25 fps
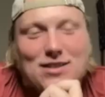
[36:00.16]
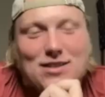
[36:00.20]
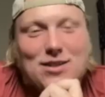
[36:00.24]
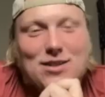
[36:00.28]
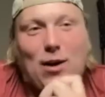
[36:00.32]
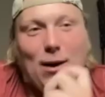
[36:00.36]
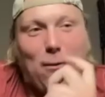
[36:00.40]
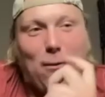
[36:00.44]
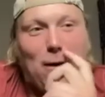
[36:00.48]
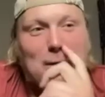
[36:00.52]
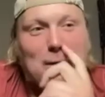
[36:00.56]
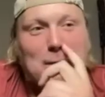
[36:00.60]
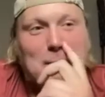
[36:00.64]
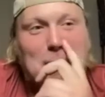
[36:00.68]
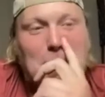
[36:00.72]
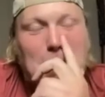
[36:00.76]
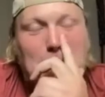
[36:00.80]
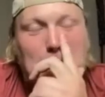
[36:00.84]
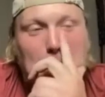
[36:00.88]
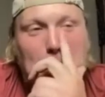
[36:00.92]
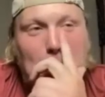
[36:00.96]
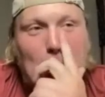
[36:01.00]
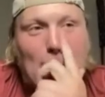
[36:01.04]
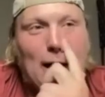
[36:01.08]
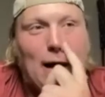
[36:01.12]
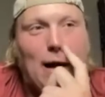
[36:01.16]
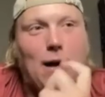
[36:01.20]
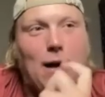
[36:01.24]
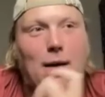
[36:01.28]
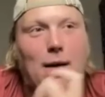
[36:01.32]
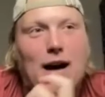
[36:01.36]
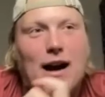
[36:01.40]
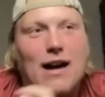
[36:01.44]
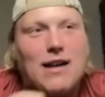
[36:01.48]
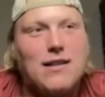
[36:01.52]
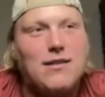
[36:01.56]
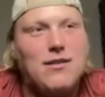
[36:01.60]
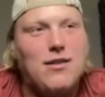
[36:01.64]
a great question.
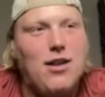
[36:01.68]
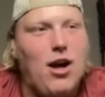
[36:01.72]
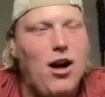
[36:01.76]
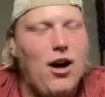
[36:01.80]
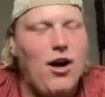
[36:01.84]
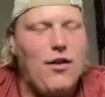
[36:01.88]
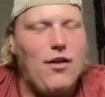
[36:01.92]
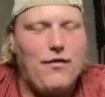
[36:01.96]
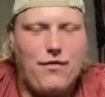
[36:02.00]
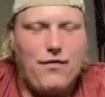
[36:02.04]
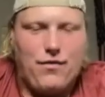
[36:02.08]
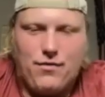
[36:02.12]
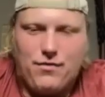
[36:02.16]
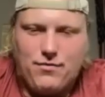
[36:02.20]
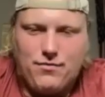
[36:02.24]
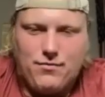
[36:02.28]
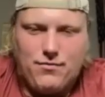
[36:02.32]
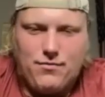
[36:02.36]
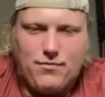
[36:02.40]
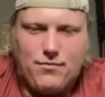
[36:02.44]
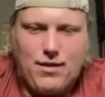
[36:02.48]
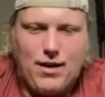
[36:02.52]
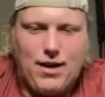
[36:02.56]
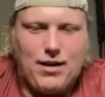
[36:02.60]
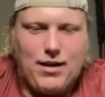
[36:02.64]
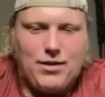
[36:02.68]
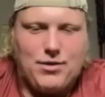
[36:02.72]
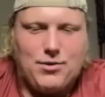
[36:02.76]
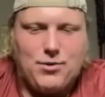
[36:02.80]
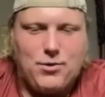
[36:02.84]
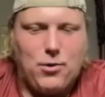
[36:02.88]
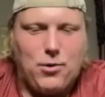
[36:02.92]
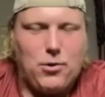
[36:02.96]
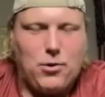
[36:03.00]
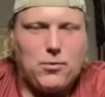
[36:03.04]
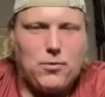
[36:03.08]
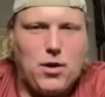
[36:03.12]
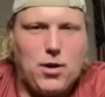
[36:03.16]
I love any
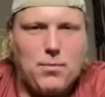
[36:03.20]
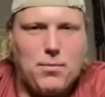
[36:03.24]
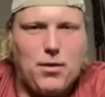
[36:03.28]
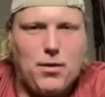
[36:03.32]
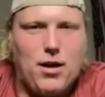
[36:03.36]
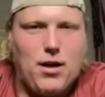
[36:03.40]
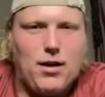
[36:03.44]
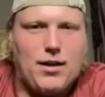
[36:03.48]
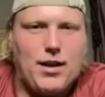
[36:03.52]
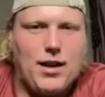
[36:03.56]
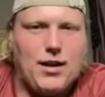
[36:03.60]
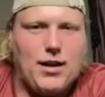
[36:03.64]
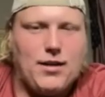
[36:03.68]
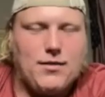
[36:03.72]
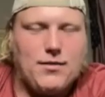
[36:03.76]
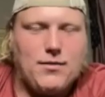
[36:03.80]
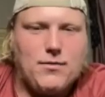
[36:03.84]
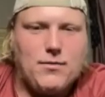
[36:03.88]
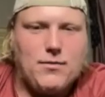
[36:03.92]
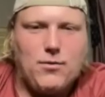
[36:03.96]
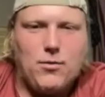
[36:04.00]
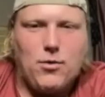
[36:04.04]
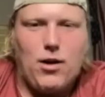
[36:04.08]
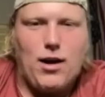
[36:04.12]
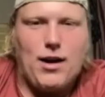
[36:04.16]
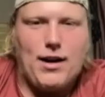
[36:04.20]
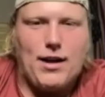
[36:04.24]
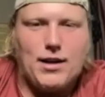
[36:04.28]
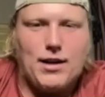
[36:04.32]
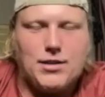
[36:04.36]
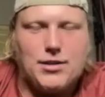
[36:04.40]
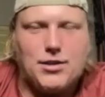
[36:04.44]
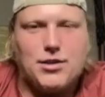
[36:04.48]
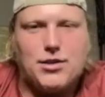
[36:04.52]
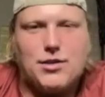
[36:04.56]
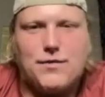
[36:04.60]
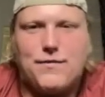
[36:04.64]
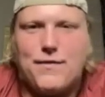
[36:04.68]
sort of run blocking where I can
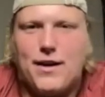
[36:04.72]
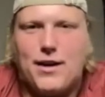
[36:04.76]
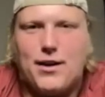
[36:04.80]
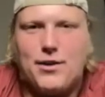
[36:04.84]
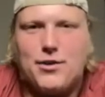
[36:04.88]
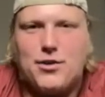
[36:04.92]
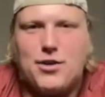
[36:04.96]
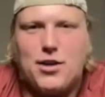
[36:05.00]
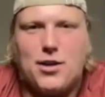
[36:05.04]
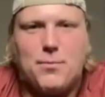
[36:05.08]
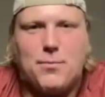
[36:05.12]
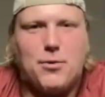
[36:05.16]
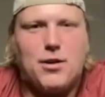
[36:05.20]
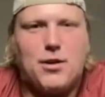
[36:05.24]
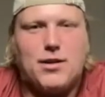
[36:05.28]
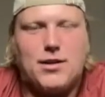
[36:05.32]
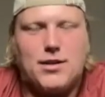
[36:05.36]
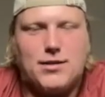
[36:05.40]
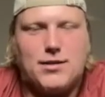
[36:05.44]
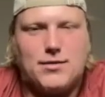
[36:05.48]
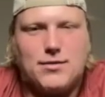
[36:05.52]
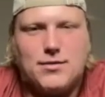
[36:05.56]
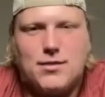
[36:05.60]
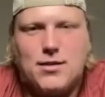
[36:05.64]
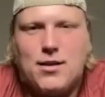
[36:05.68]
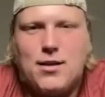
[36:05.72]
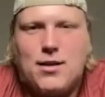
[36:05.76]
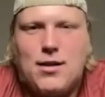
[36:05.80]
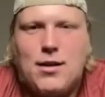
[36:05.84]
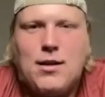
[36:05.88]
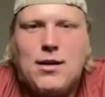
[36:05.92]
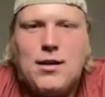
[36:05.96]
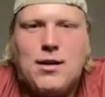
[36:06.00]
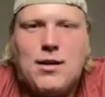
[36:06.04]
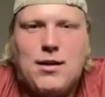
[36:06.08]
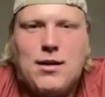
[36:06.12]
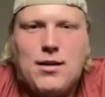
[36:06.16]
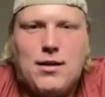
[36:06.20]
just finish someone and
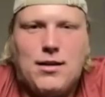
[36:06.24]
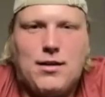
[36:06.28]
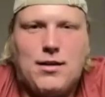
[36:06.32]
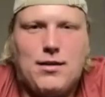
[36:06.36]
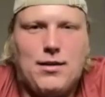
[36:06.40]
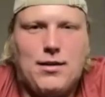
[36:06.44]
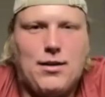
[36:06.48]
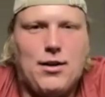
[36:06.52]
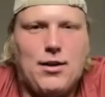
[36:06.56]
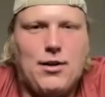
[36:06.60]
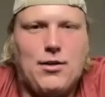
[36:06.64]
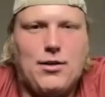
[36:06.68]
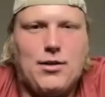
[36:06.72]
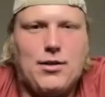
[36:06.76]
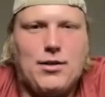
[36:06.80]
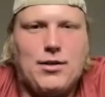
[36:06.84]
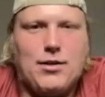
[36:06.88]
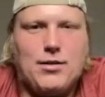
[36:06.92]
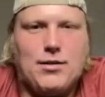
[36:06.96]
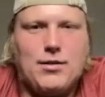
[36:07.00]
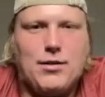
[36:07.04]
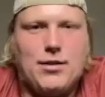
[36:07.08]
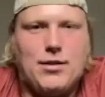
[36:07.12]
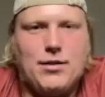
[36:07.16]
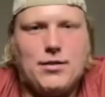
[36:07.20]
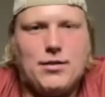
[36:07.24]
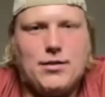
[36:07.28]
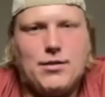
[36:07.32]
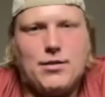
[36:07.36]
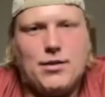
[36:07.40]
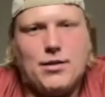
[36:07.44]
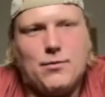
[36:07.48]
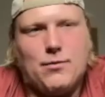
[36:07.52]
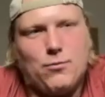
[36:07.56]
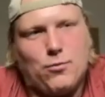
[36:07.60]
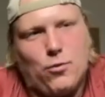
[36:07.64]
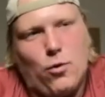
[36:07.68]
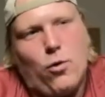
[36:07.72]

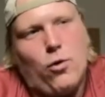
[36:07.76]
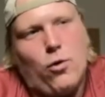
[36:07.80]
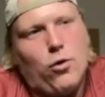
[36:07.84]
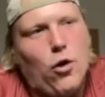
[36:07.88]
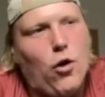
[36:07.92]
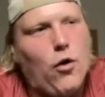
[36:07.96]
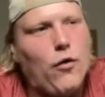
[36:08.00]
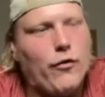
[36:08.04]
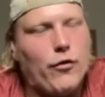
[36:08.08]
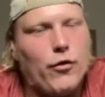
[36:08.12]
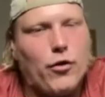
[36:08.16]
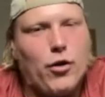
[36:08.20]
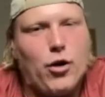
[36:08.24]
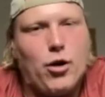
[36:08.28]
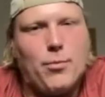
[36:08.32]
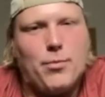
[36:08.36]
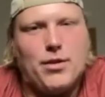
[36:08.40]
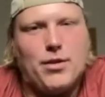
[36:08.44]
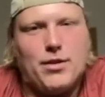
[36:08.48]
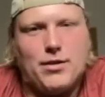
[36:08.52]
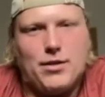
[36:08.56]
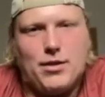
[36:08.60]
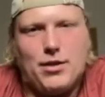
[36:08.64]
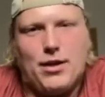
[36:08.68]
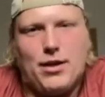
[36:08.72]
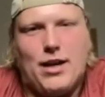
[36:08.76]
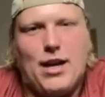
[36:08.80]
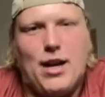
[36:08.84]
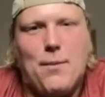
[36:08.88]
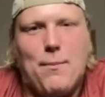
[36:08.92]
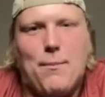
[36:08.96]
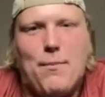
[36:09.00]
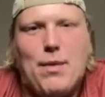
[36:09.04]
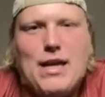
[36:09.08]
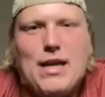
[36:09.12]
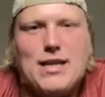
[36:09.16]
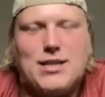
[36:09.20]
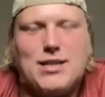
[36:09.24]
and roll over them and you get them
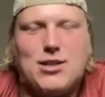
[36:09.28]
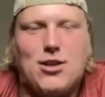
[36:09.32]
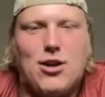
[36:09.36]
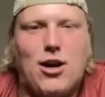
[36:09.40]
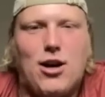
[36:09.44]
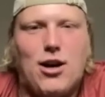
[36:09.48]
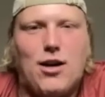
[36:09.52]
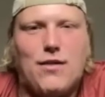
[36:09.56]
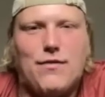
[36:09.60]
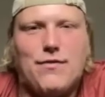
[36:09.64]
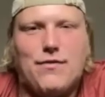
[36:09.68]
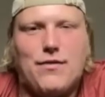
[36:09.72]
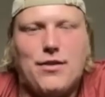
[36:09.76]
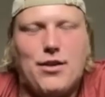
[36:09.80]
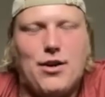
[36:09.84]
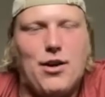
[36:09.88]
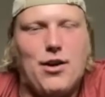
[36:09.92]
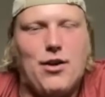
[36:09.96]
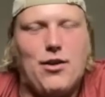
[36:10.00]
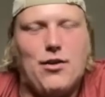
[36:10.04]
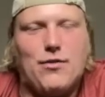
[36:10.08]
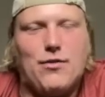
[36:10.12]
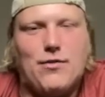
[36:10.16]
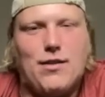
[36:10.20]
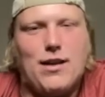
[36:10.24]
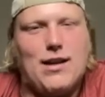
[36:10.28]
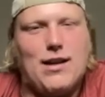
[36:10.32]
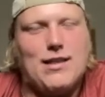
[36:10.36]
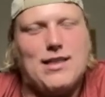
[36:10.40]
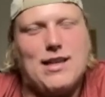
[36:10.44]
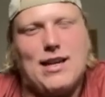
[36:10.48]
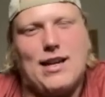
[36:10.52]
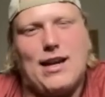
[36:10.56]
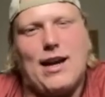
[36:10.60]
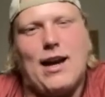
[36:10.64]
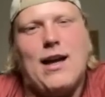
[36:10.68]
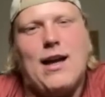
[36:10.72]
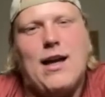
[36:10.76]
pissed off. I
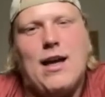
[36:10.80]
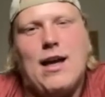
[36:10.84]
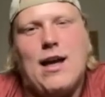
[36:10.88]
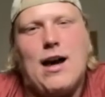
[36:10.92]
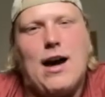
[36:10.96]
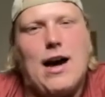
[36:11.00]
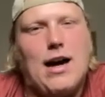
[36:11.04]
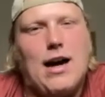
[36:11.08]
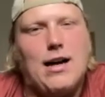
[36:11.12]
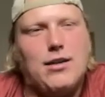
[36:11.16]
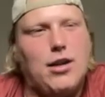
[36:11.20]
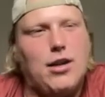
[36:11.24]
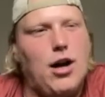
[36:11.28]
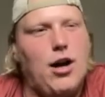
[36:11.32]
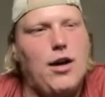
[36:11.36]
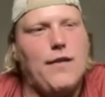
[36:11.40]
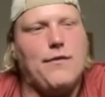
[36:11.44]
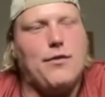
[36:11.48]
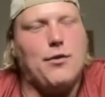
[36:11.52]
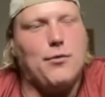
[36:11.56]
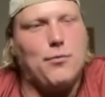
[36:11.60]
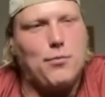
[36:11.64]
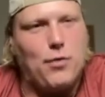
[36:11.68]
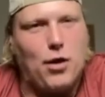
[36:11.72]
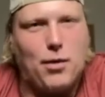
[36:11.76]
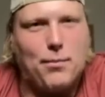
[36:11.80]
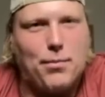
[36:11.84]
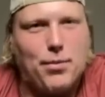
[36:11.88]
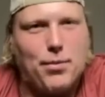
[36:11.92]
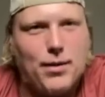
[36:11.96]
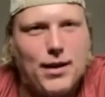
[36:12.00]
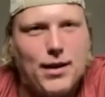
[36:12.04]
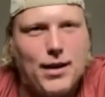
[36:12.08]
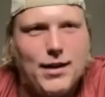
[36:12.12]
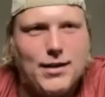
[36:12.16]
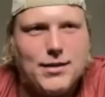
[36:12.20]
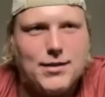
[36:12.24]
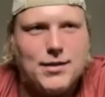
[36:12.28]
think I love to run
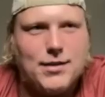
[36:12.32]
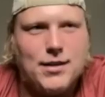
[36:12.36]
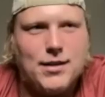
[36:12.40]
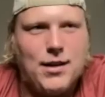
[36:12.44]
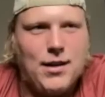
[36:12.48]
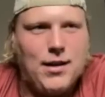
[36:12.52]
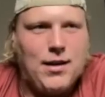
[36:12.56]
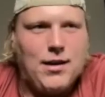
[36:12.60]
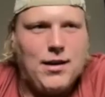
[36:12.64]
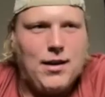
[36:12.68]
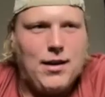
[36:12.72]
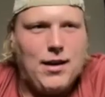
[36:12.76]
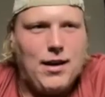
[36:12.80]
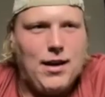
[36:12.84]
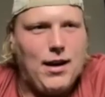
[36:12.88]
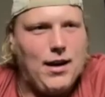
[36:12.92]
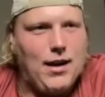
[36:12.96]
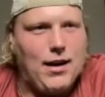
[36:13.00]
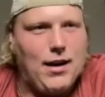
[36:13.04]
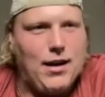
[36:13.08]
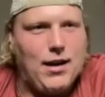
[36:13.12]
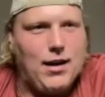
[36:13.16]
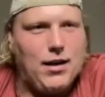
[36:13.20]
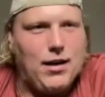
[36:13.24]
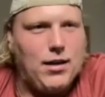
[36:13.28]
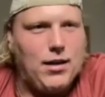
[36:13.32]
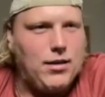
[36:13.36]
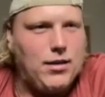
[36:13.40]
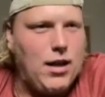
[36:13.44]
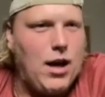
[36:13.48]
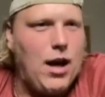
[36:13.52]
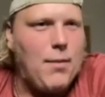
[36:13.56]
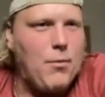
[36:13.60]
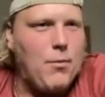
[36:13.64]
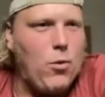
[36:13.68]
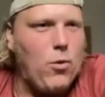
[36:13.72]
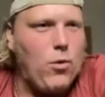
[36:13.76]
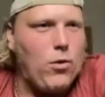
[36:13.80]
plays, and a
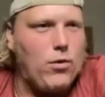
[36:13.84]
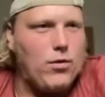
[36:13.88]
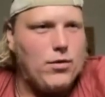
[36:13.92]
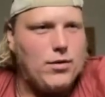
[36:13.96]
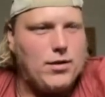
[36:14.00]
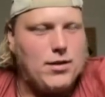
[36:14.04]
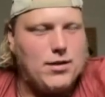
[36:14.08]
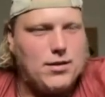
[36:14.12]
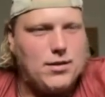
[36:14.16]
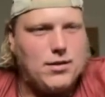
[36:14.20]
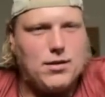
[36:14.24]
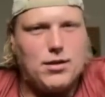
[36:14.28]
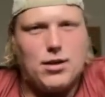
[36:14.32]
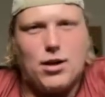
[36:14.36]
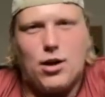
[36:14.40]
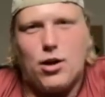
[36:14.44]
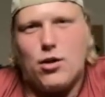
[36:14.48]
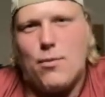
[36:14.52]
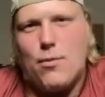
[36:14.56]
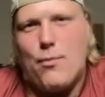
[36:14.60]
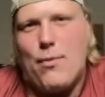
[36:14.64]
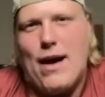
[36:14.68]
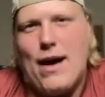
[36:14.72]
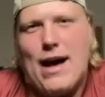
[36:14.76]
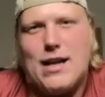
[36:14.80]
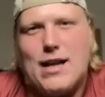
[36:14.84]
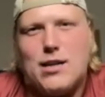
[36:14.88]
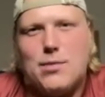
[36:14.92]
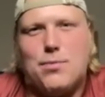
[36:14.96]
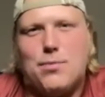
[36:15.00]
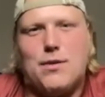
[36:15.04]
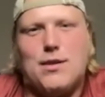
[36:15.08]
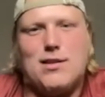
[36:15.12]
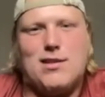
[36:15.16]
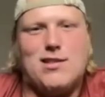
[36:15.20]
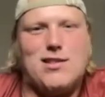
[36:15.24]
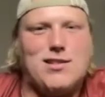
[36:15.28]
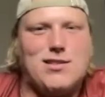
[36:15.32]
lot more than the pass
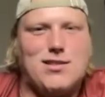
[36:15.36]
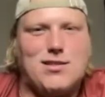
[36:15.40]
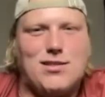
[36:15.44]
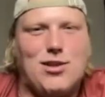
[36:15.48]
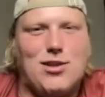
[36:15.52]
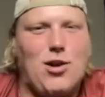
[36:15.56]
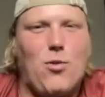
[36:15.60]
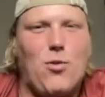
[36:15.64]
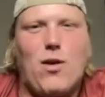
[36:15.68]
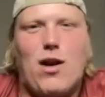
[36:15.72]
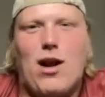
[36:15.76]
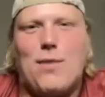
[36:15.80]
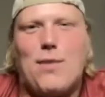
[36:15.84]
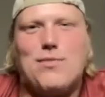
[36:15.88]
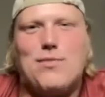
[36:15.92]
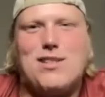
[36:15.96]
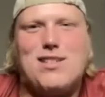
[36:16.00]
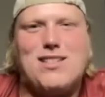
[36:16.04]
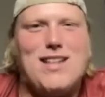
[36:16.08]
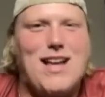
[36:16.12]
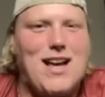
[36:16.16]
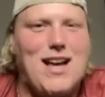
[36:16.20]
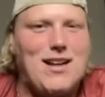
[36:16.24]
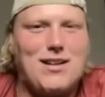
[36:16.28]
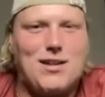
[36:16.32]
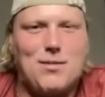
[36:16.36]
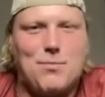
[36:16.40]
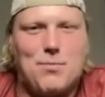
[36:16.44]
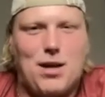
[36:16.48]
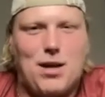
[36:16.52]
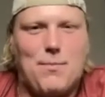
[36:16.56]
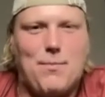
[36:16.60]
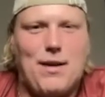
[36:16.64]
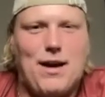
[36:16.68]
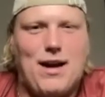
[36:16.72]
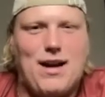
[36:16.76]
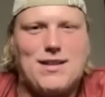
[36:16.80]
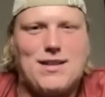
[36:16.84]
plays, because when I'm setting in my
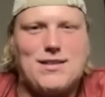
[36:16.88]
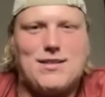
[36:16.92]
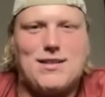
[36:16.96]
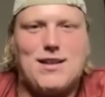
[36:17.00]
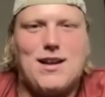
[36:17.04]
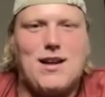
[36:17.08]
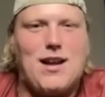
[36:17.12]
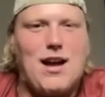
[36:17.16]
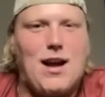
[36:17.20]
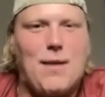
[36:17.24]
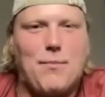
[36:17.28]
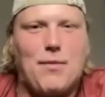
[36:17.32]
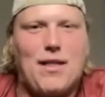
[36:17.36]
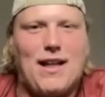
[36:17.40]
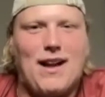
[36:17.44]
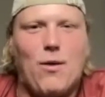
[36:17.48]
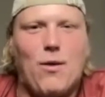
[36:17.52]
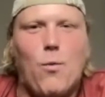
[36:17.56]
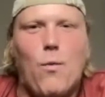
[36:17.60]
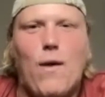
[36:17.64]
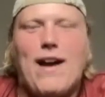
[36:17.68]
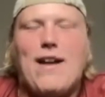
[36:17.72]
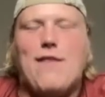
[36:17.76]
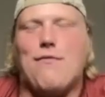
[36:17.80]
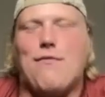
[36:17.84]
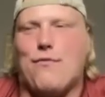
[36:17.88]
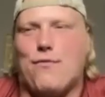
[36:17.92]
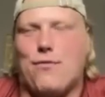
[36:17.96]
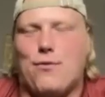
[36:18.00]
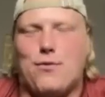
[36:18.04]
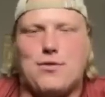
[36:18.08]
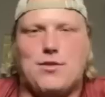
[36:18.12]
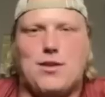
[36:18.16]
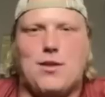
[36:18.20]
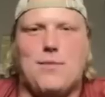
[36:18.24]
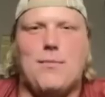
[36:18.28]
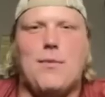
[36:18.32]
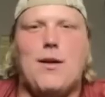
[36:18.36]
pass set, I'm like waiting for
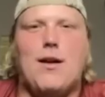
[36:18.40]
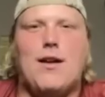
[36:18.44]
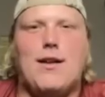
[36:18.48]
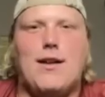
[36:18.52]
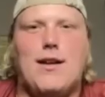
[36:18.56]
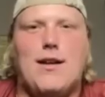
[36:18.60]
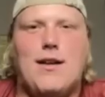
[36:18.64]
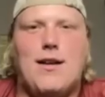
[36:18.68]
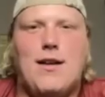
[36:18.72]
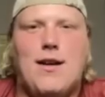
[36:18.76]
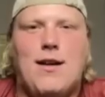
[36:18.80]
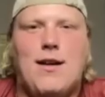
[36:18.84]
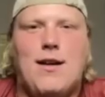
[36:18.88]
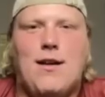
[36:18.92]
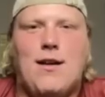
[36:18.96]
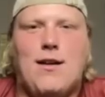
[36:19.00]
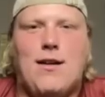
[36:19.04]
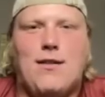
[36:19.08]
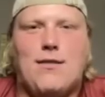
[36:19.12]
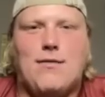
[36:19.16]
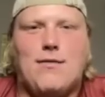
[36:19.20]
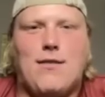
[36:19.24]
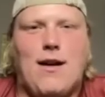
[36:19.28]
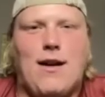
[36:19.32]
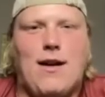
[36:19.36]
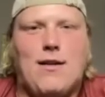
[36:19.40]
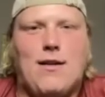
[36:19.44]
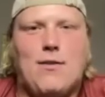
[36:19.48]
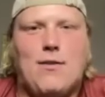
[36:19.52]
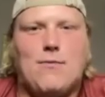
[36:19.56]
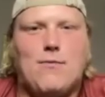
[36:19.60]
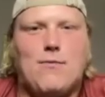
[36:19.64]
somebody, right?